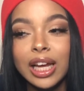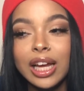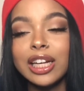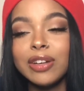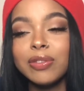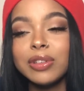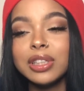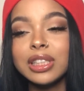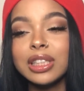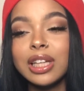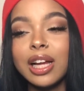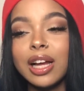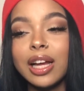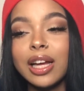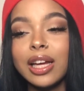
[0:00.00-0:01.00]
He was
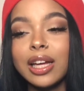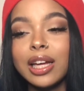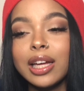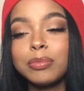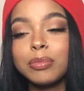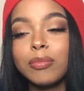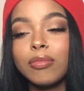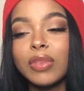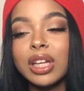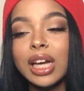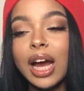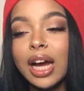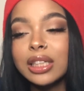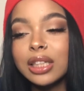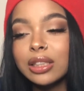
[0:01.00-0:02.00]
like,
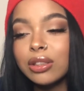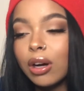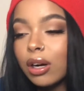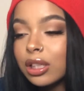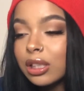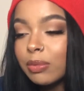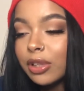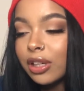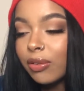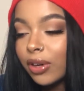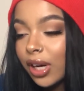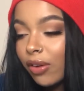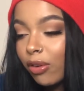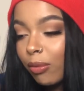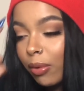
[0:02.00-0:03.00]
Cash, like, talk to me or
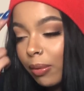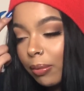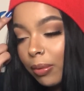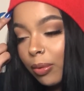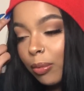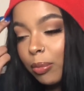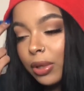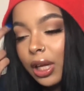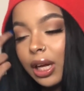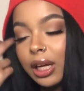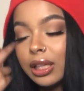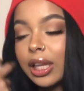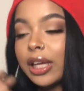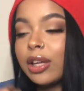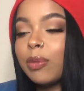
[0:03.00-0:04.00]
whatever, blah blah blah,
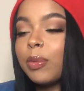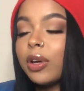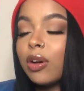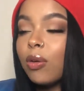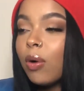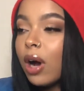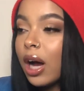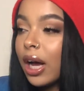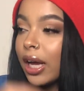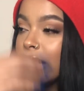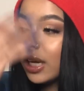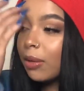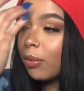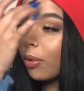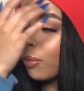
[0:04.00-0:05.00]
like, you're being
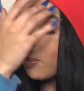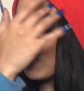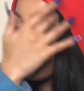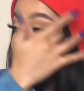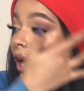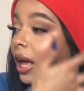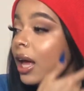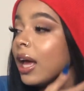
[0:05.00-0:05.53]
quiet, blah blah blah.